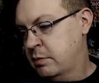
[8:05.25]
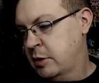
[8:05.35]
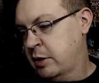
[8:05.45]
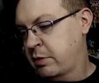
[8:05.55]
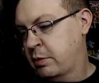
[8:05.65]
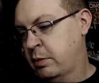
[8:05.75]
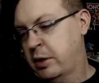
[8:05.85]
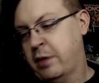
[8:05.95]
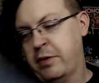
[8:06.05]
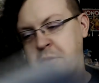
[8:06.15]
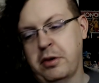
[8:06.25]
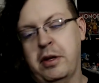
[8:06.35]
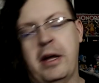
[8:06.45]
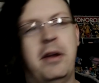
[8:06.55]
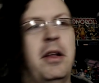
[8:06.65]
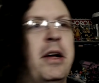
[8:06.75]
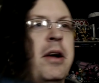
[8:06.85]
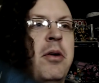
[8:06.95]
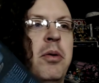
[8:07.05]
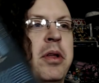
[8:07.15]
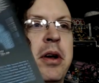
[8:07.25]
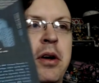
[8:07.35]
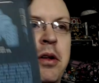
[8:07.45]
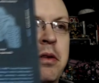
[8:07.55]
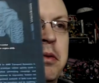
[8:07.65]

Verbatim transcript: it's cool enough. There's a little, and like with all of